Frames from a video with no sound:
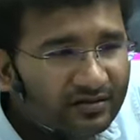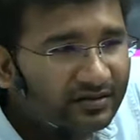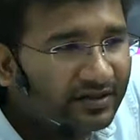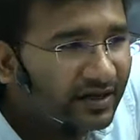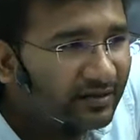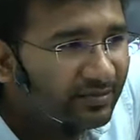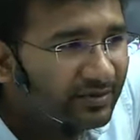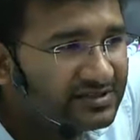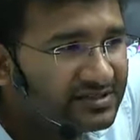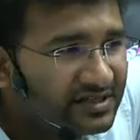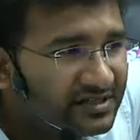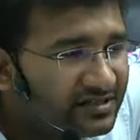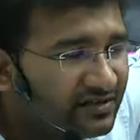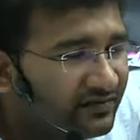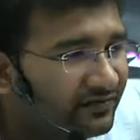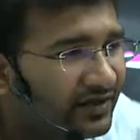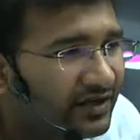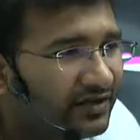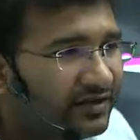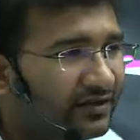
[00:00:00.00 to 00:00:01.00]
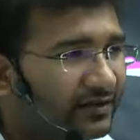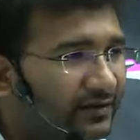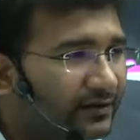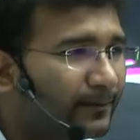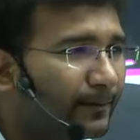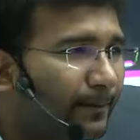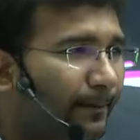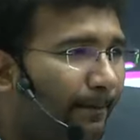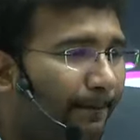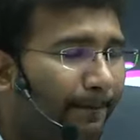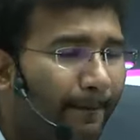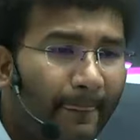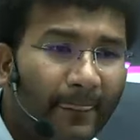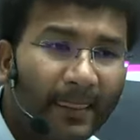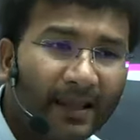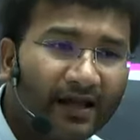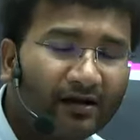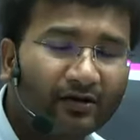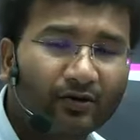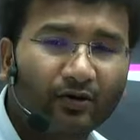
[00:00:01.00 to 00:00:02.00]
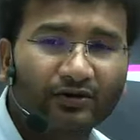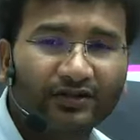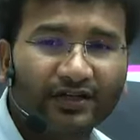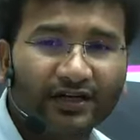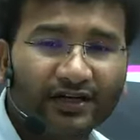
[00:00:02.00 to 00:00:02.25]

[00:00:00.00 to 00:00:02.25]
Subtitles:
are present somewhere here. Gangotri,